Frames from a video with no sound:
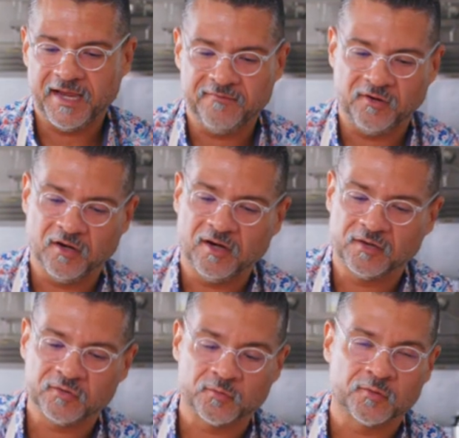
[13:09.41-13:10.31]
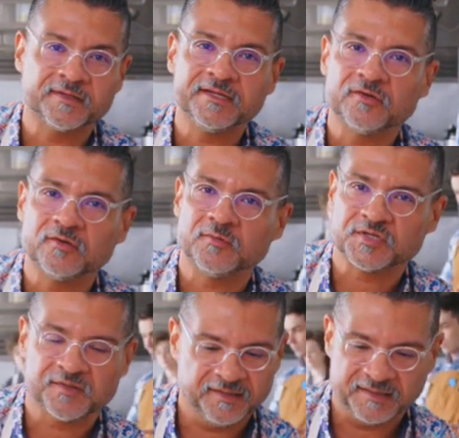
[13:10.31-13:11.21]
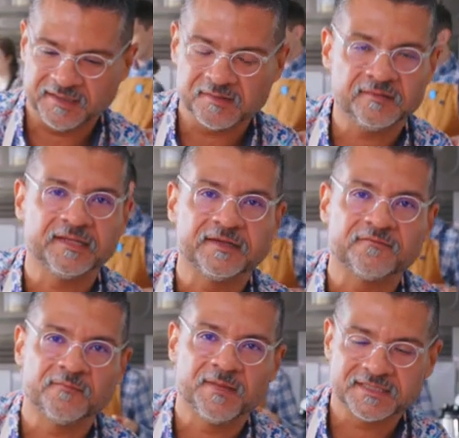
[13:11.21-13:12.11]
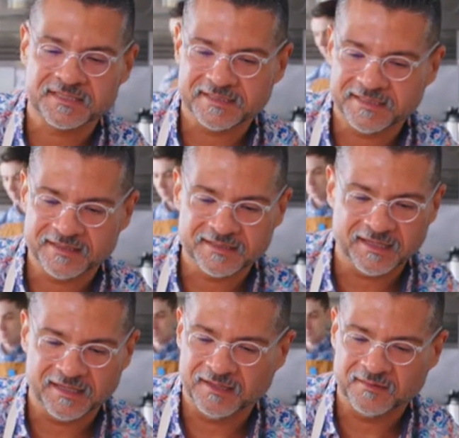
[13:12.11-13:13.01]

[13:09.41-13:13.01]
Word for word: We have our curtido, which is like a slightly fermented